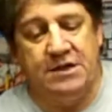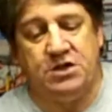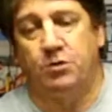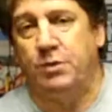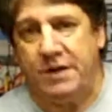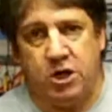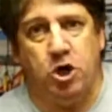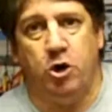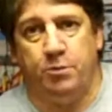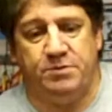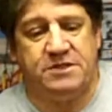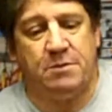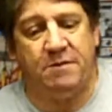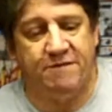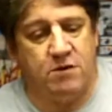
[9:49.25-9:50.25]
to recoup
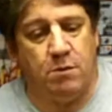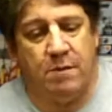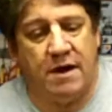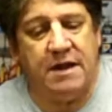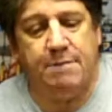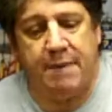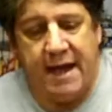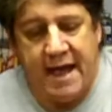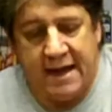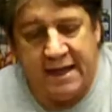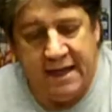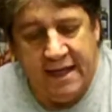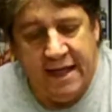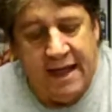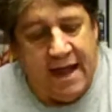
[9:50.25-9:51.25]
some of your money back,